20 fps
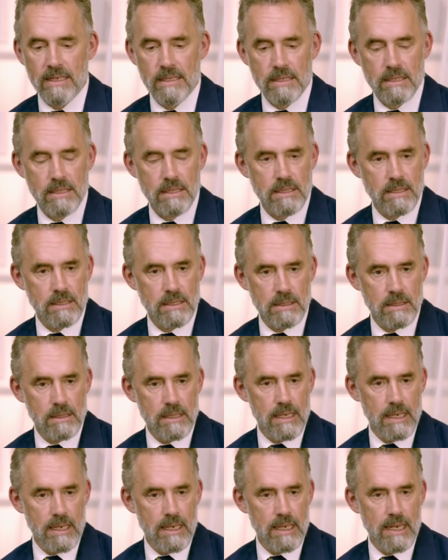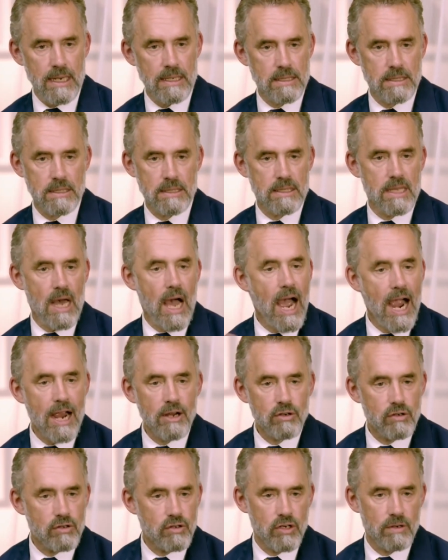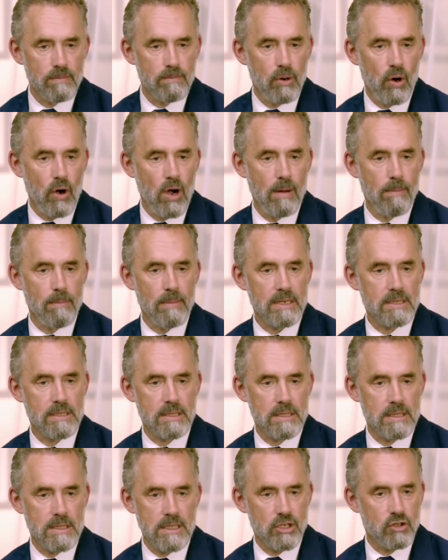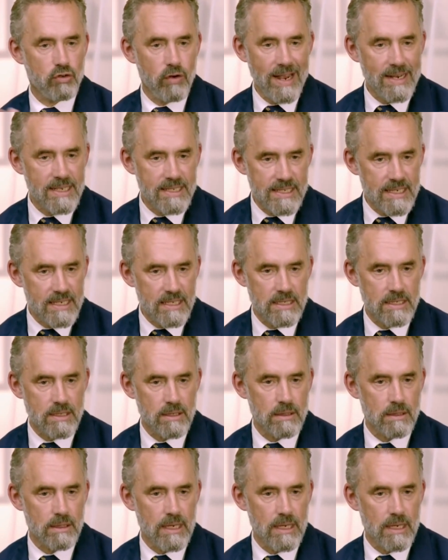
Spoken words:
It's the hydrogen bomb, it's the transistor,